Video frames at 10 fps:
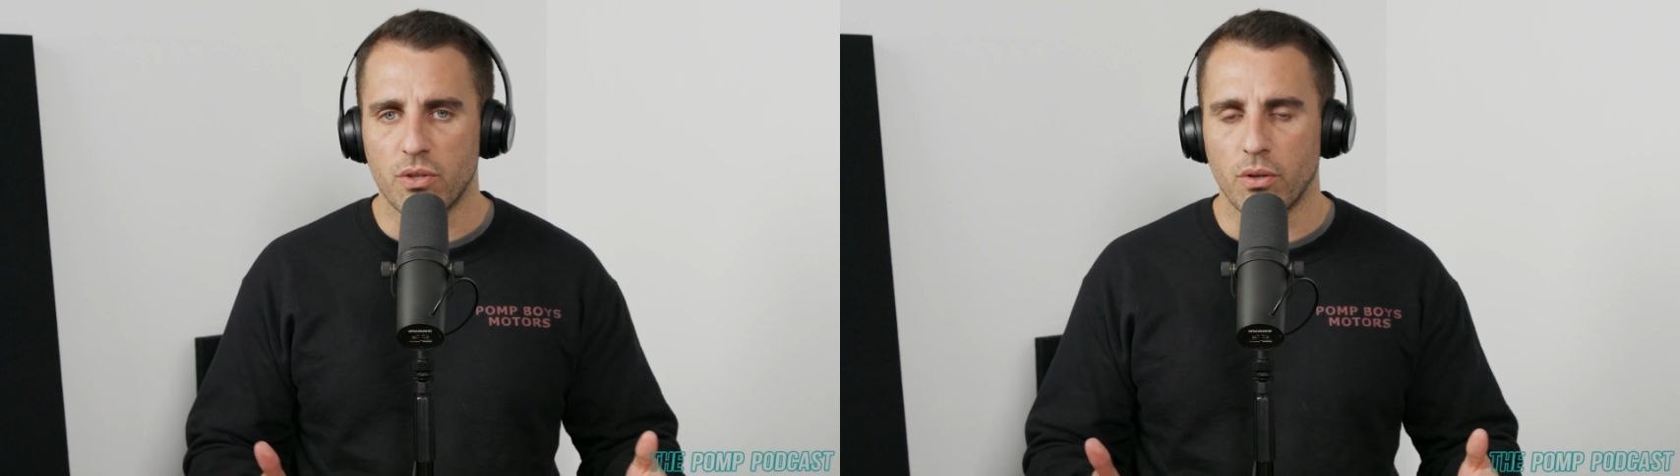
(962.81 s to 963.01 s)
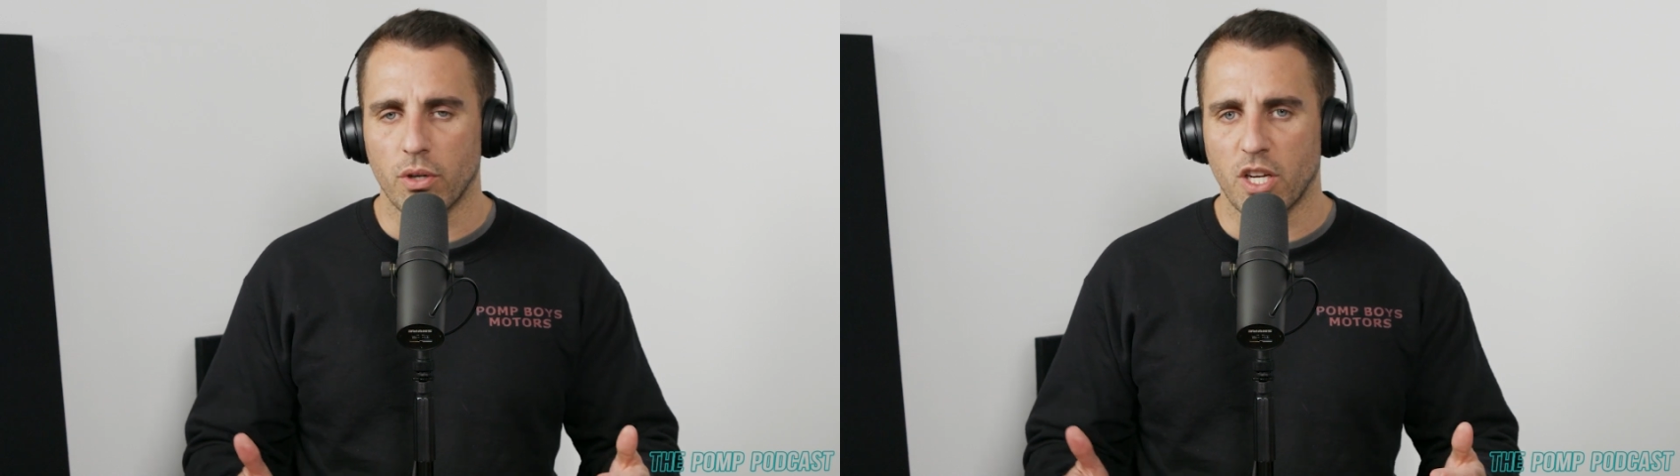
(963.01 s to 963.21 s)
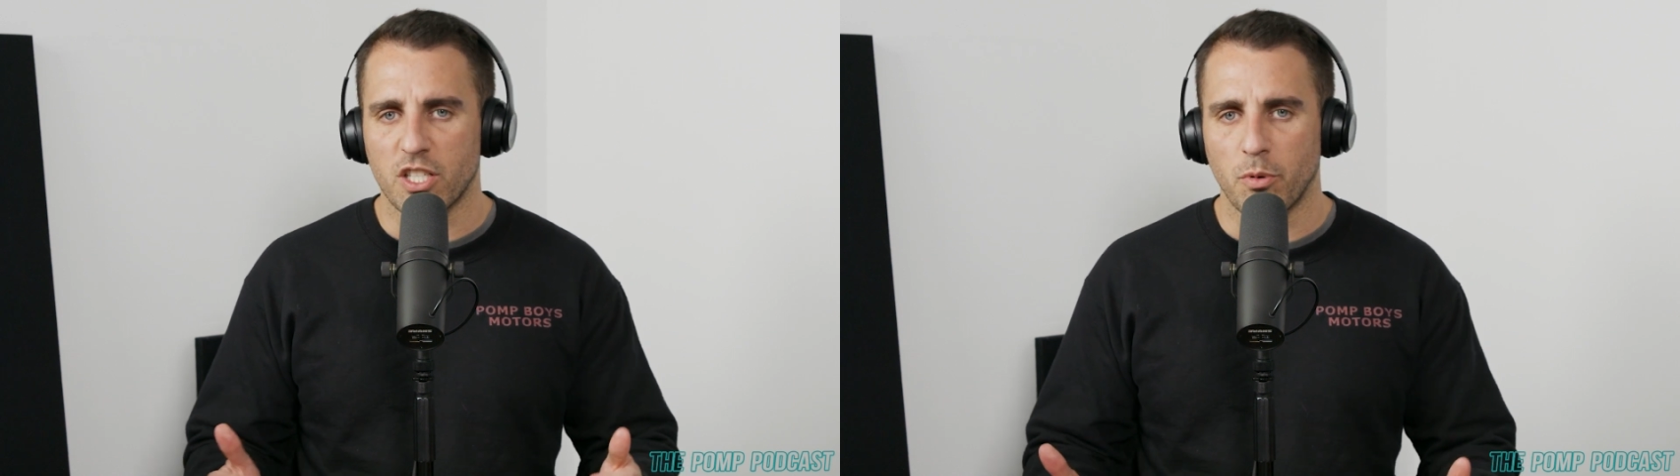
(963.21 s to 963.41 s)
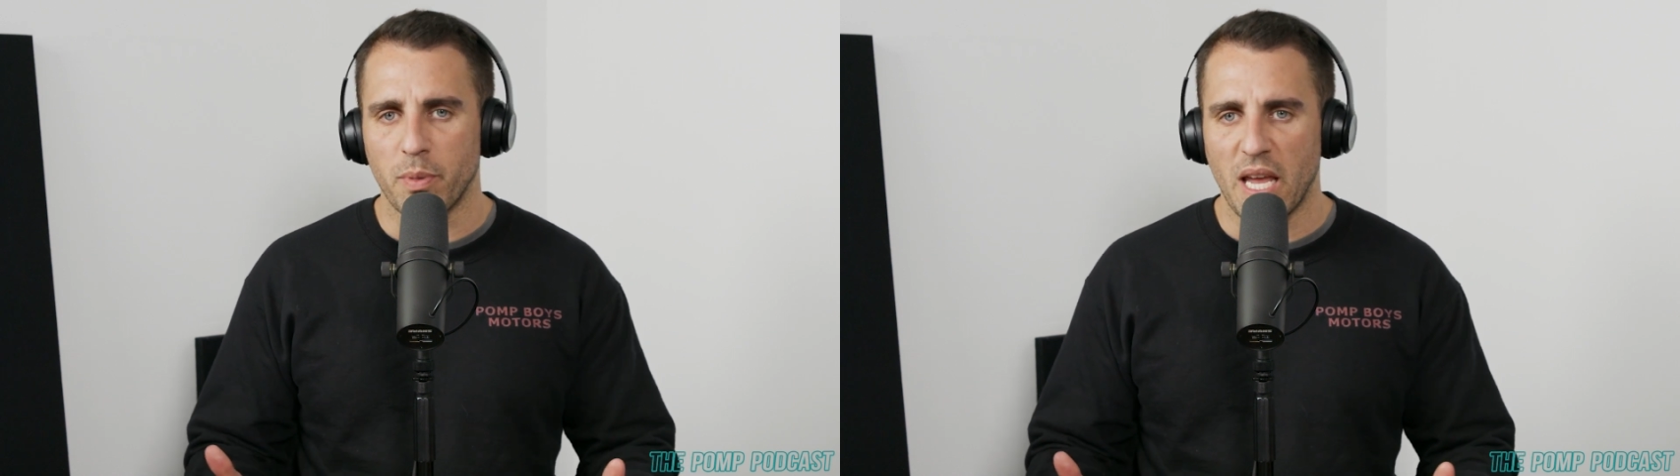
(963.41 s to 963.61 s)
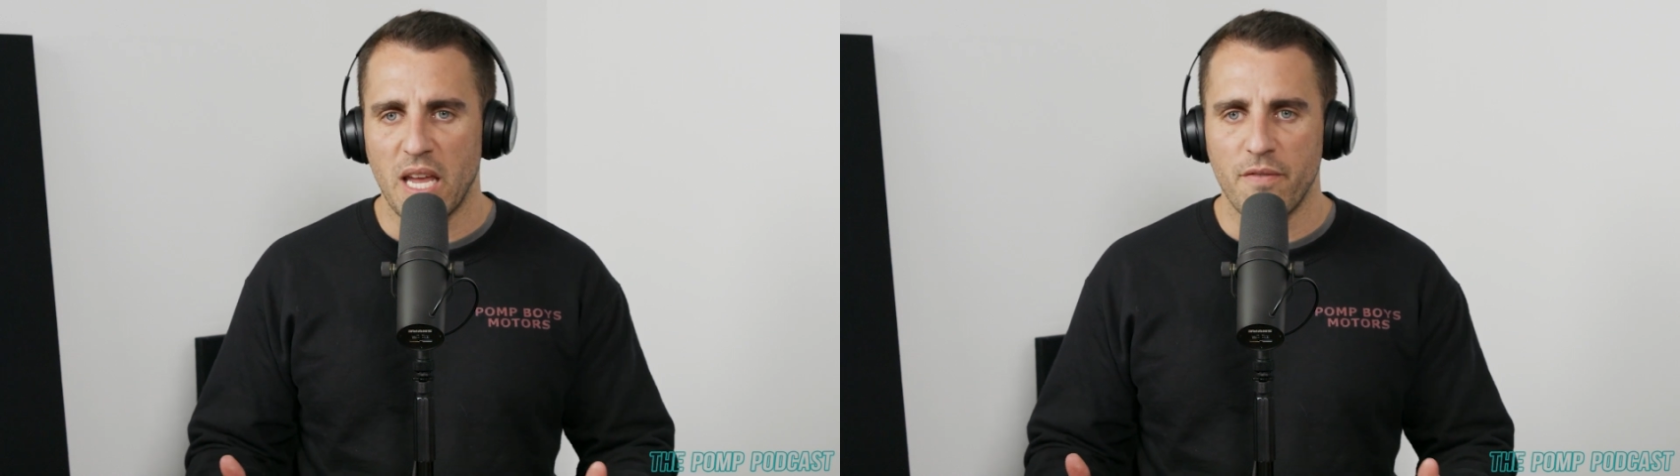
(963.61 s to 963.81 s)
or customer
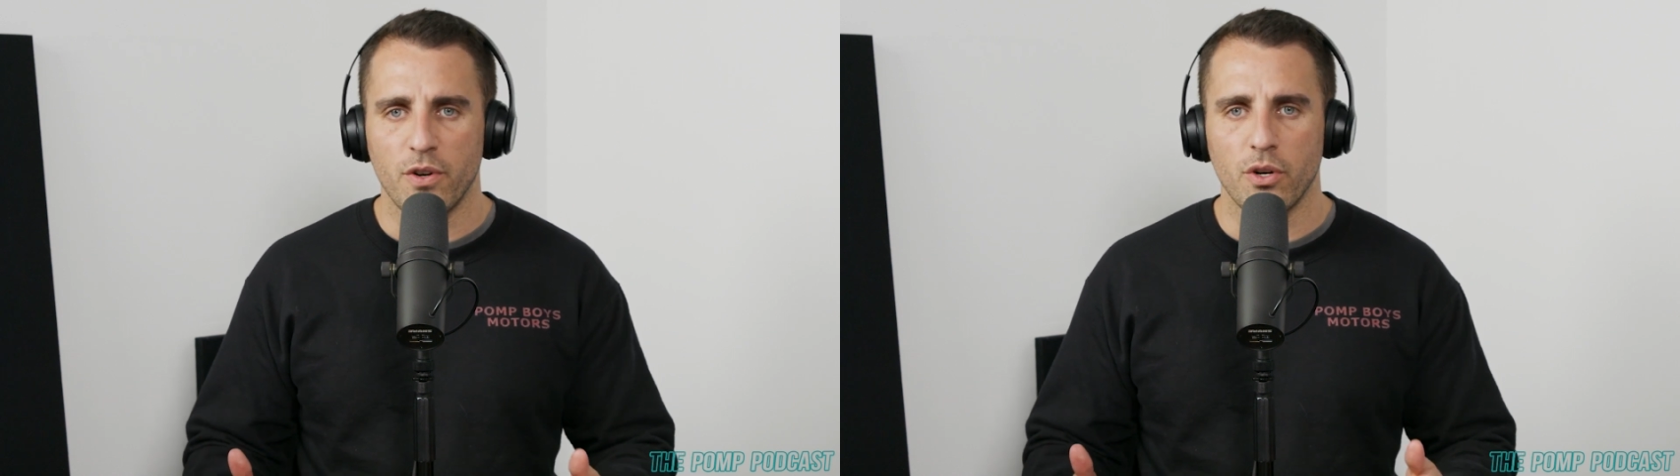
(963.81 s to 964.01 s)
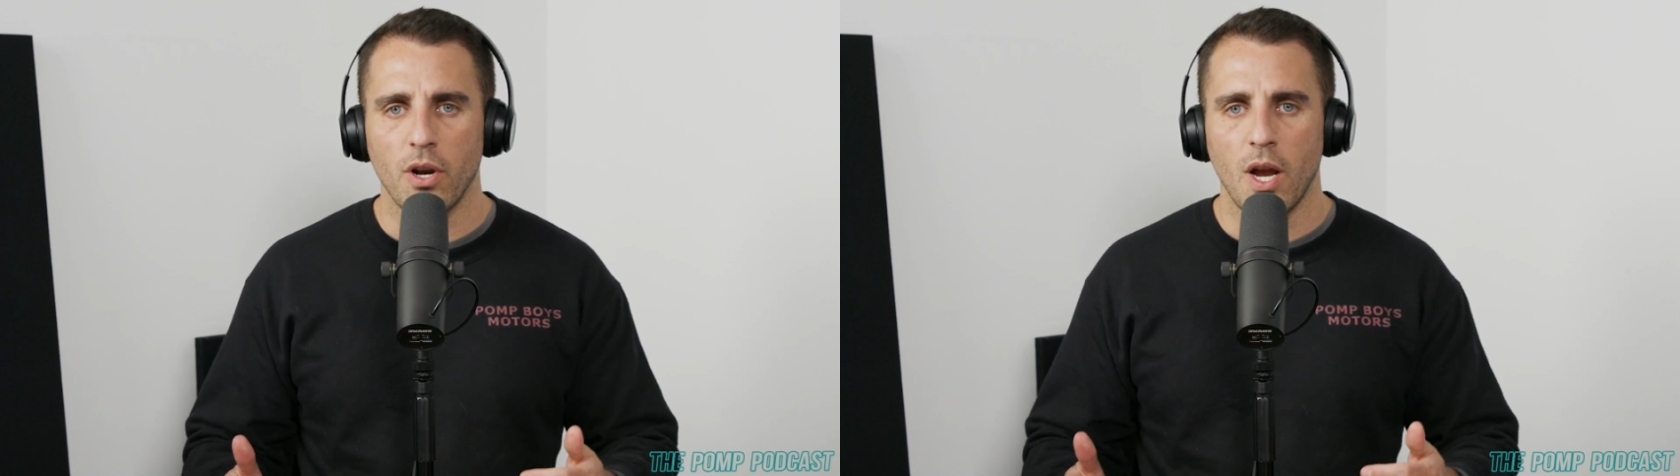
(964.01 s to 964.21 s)
behavior